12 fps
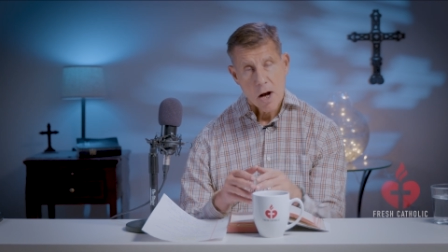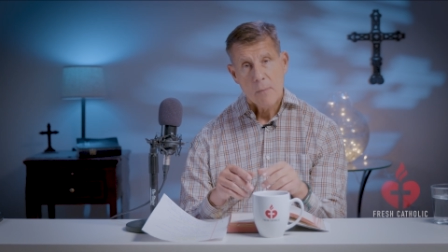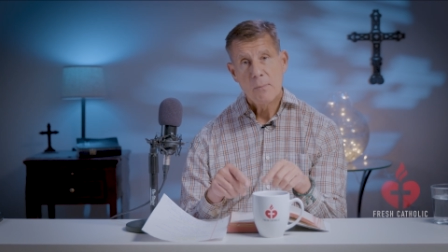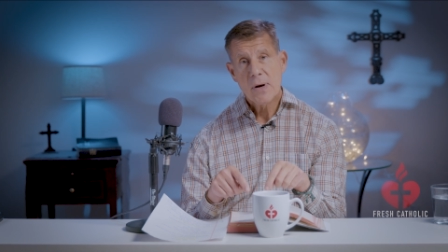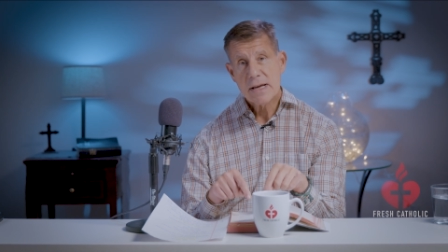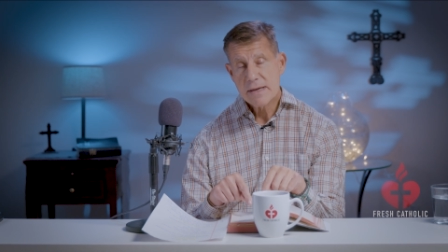
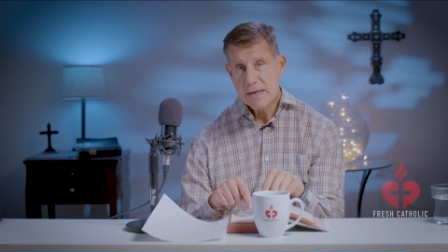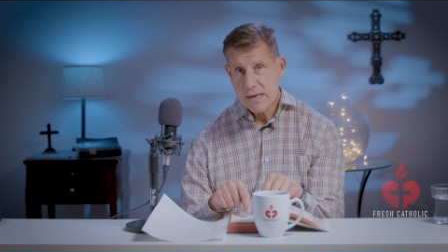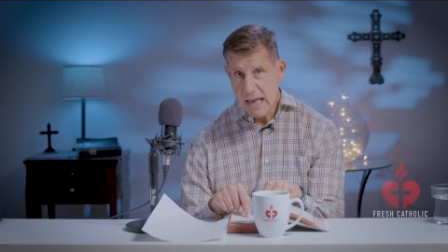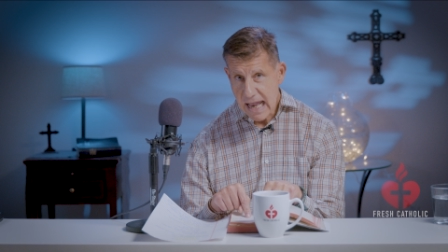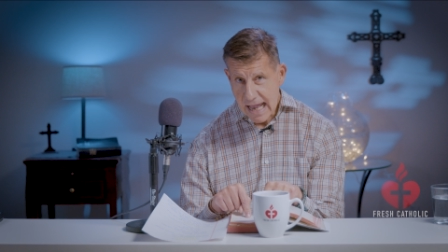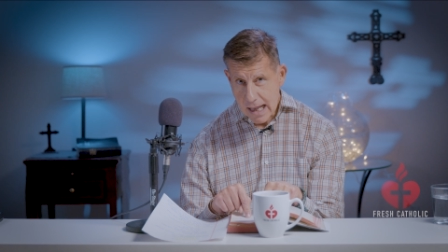But
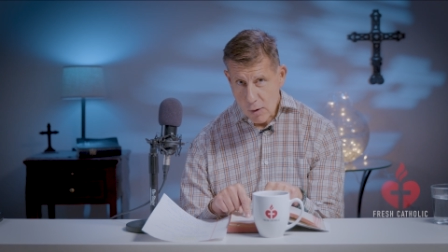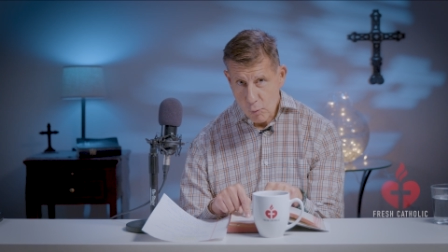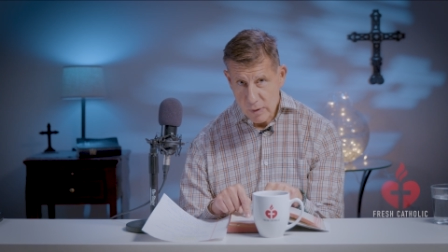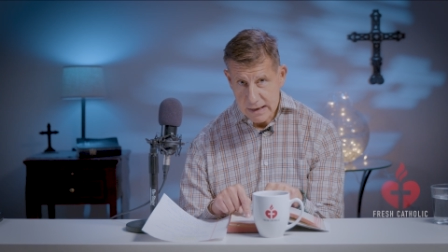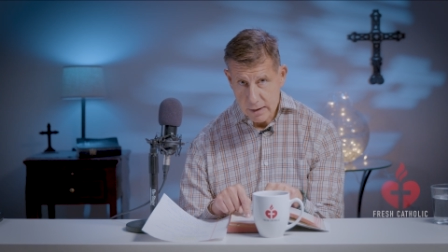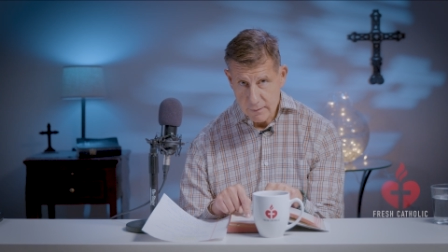now
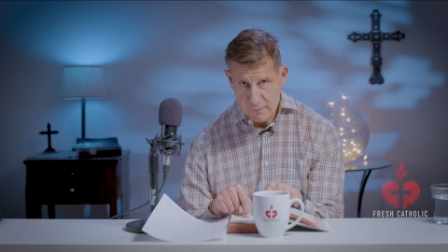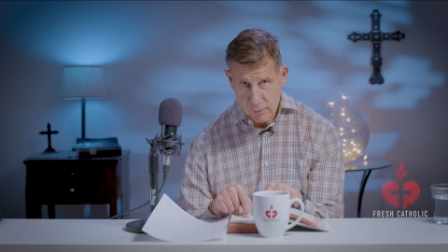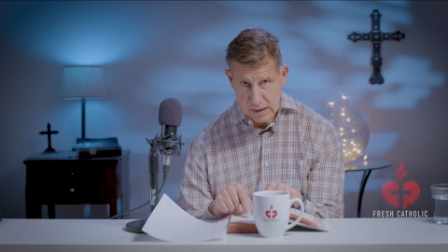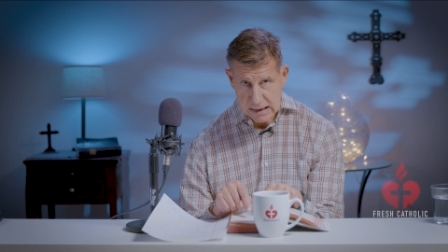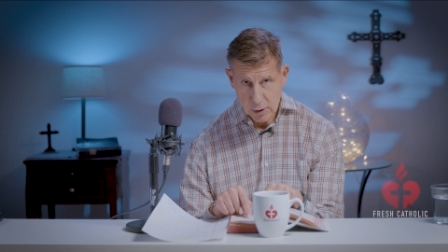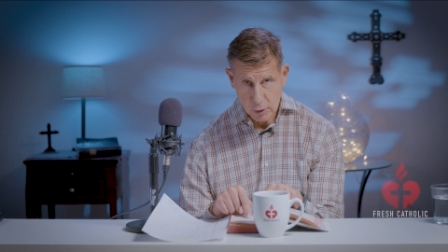we
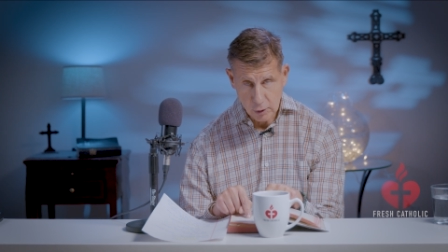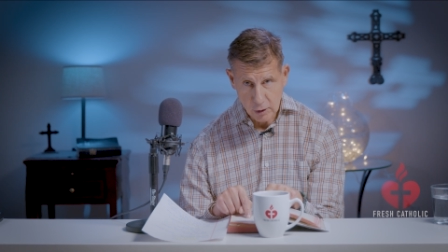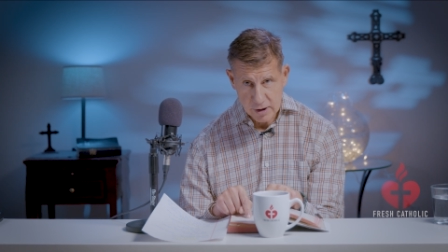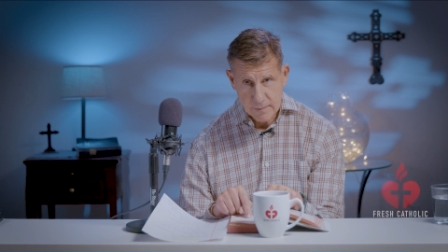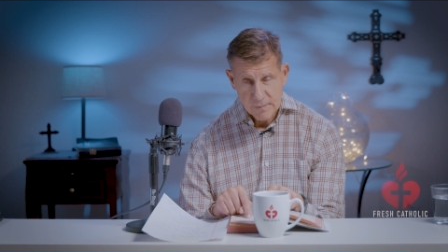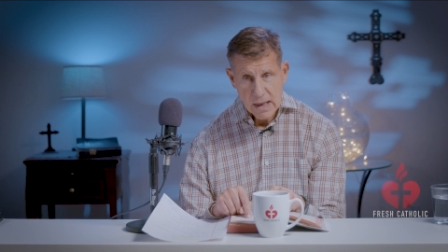
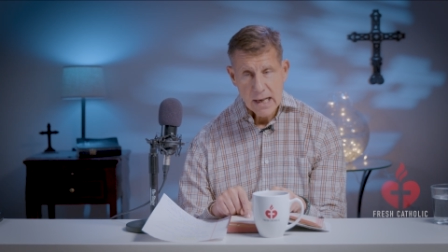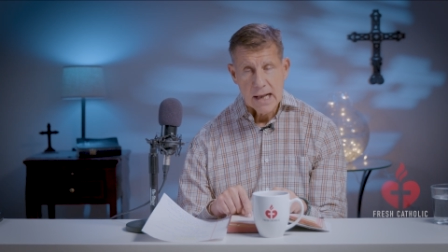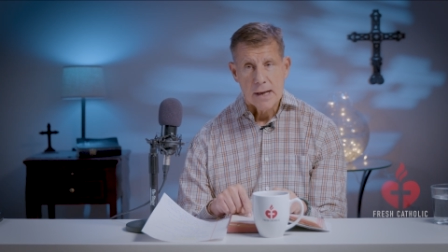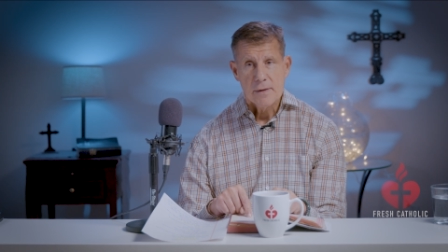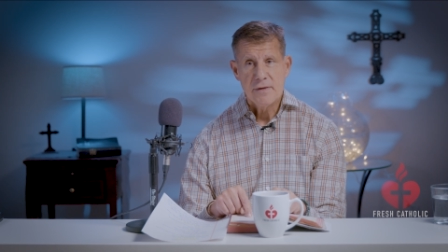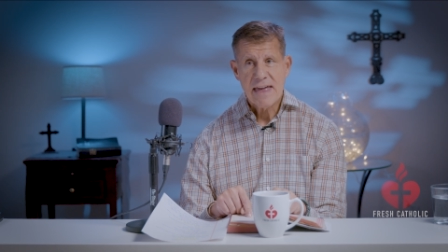learn
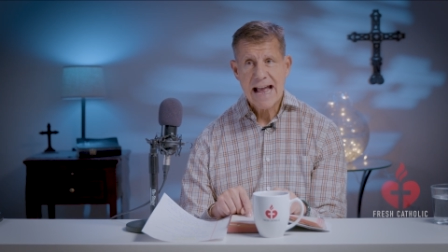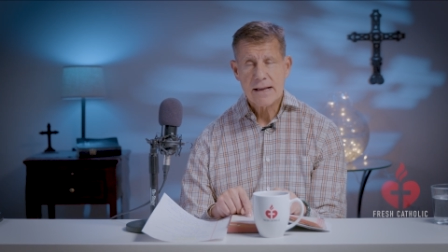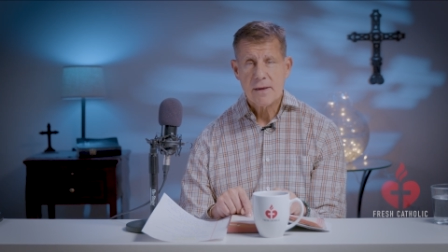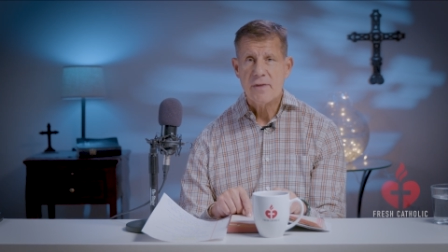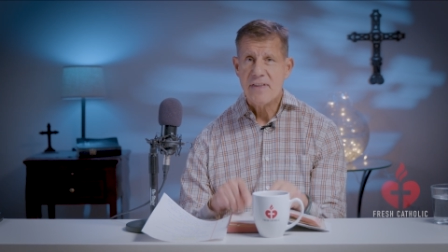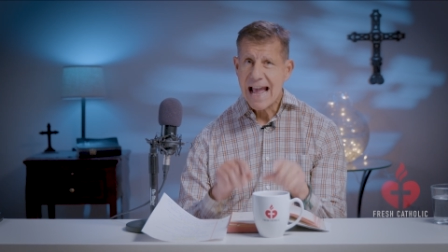
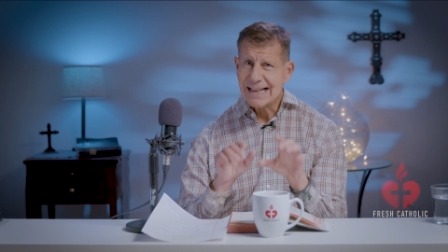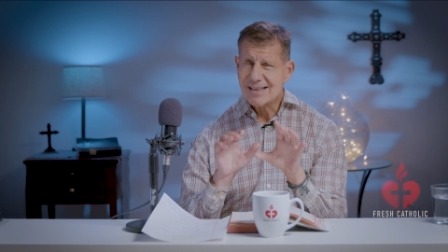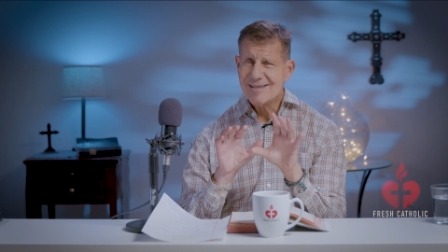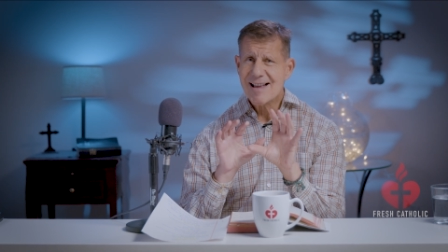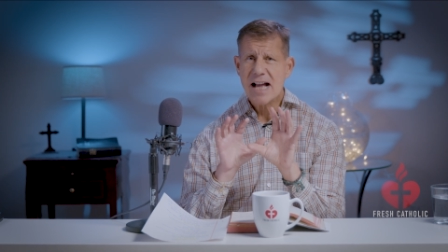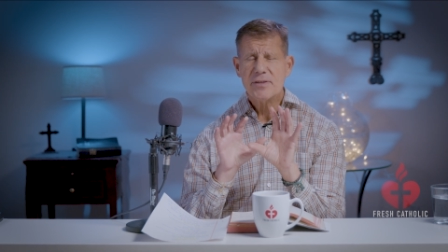that
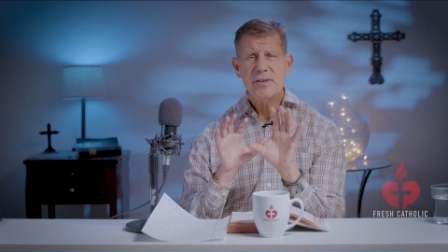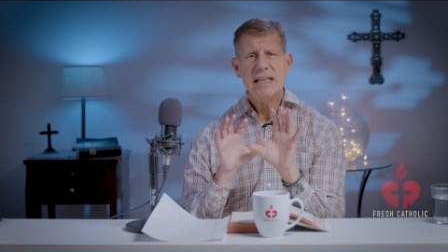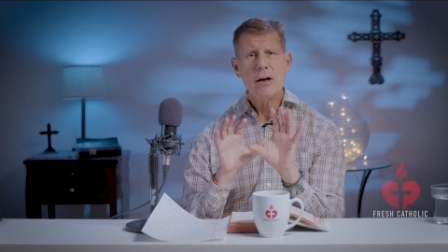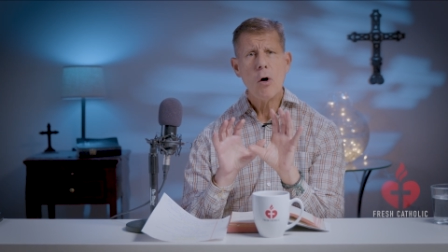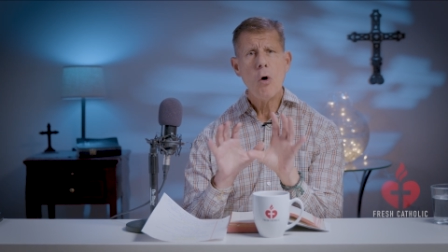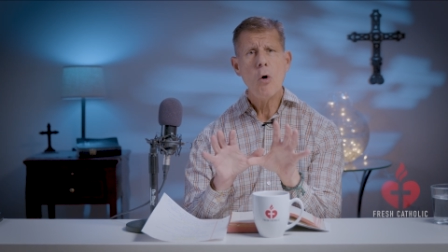that's not
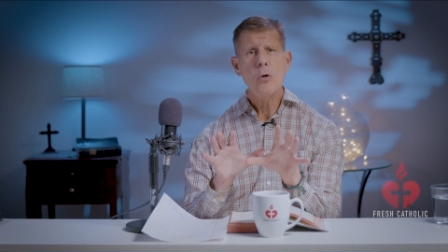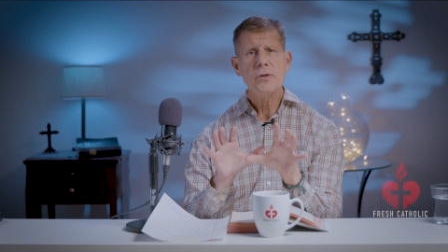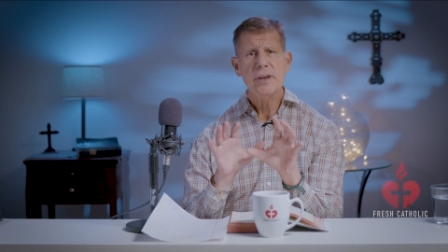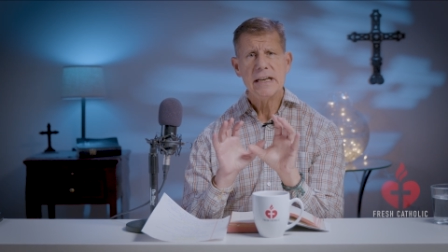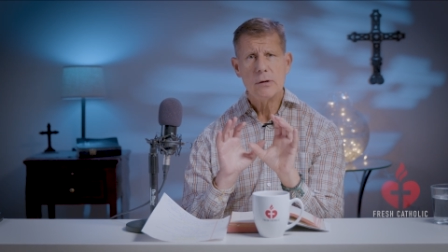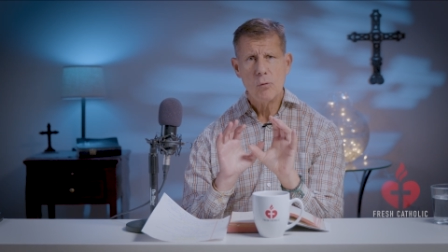the
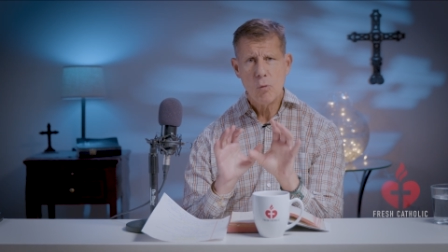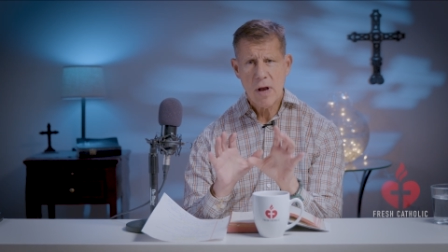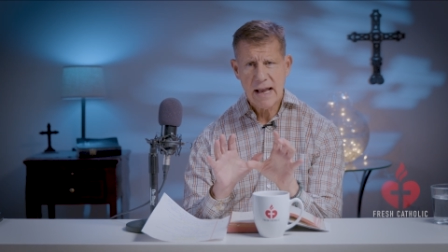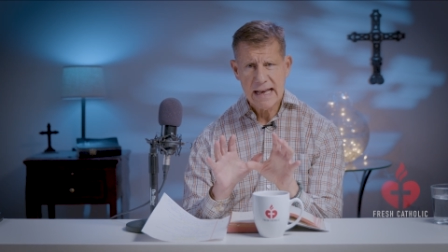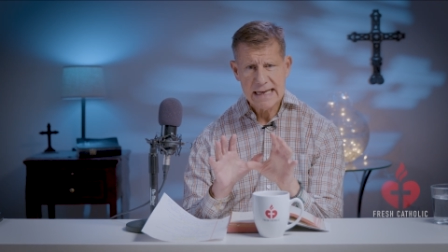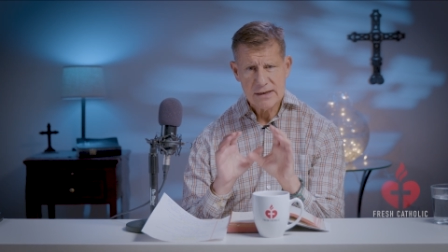only
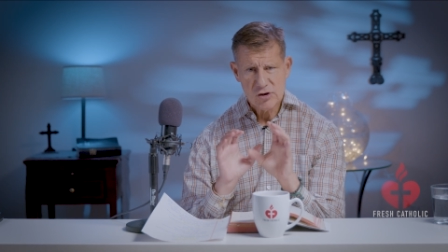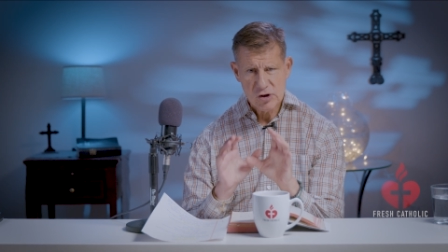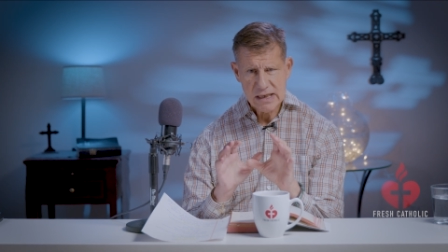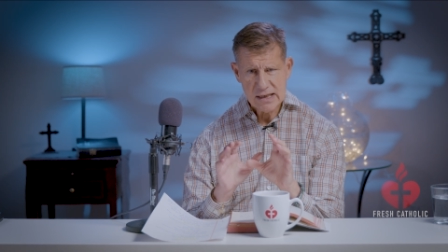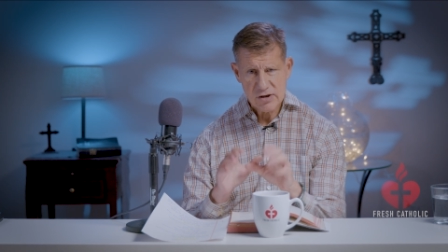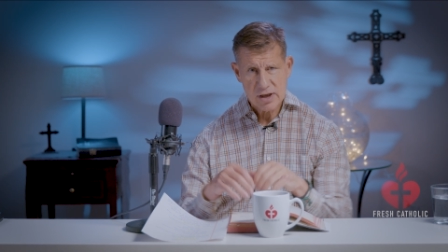way
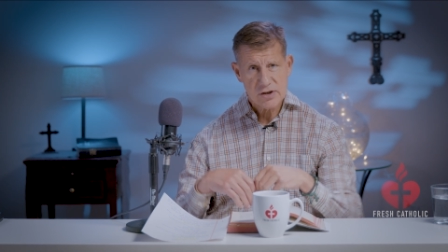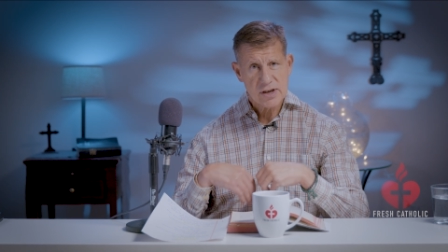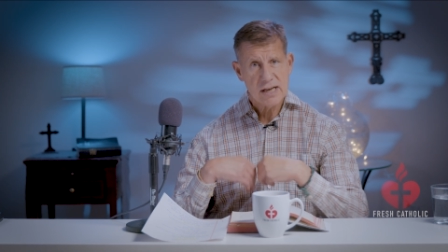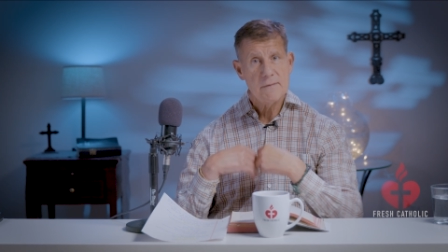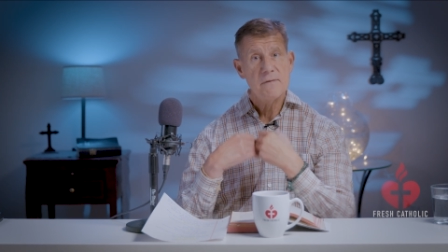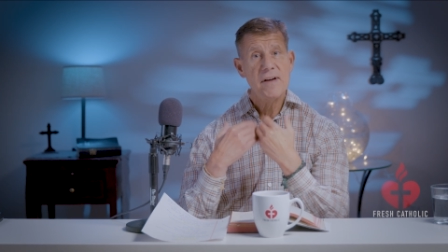Jesus
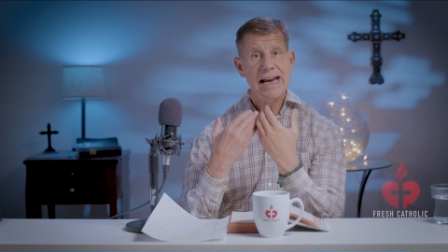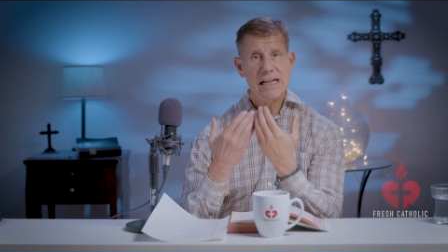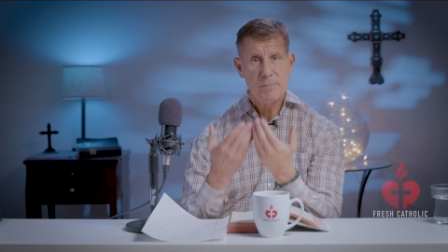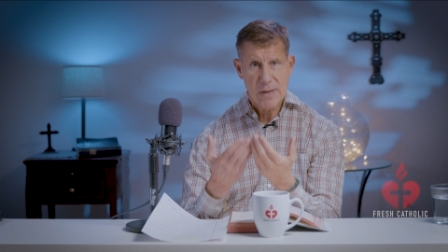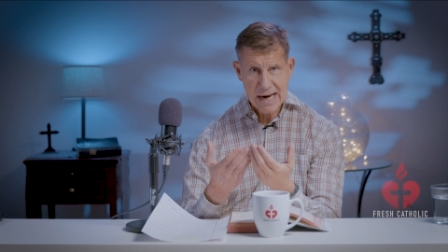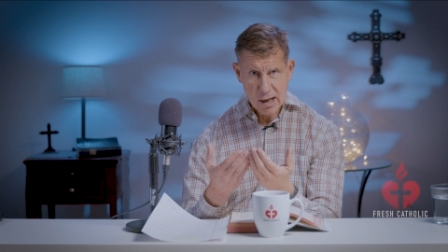
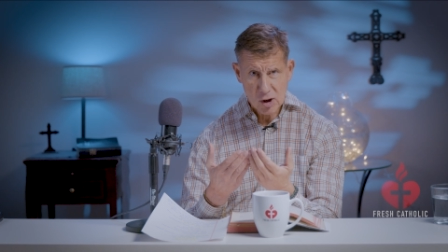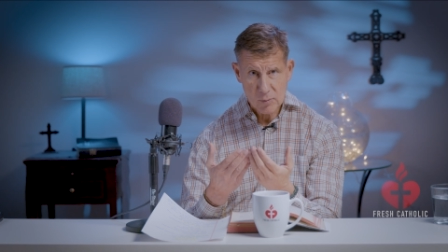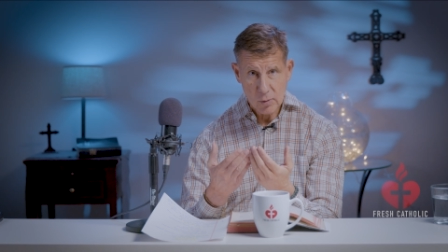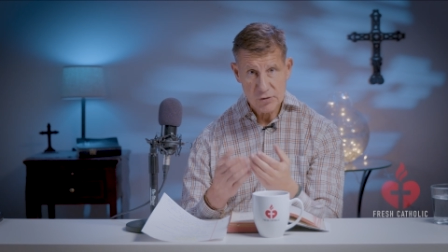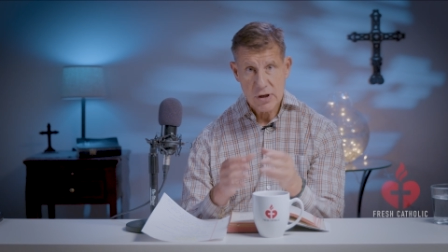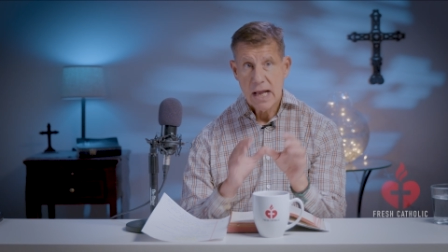conveyed
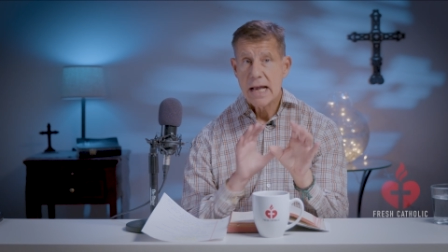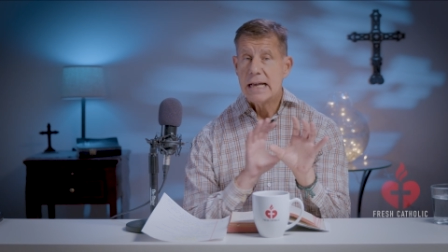parables.